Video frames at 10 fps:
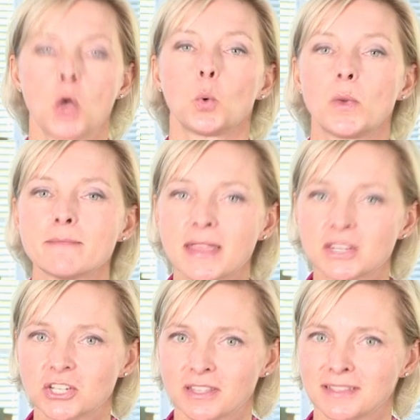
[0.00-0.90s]
We
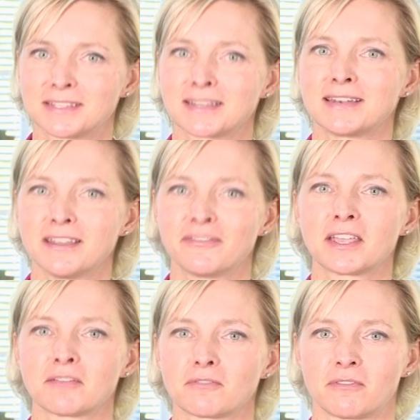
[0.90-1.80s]
mentioned the
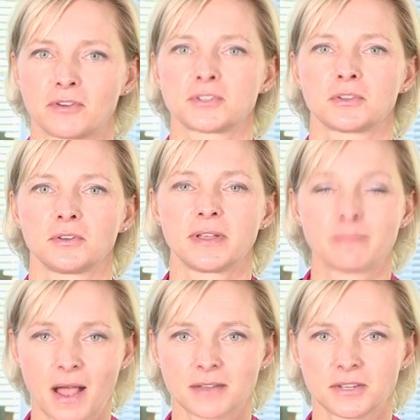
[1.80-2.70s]
significant reversal
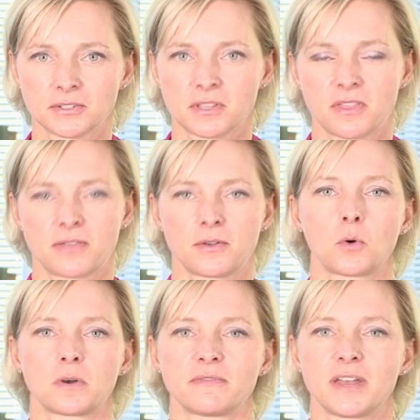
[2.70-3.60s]
in bond yields in the third
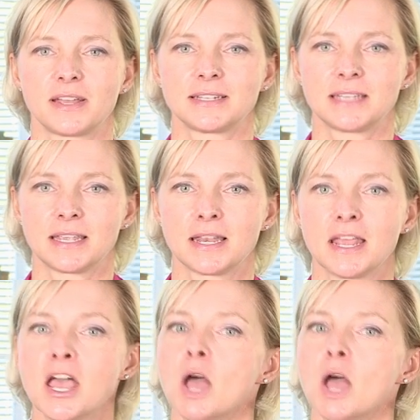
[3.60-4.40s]
quarter of 19,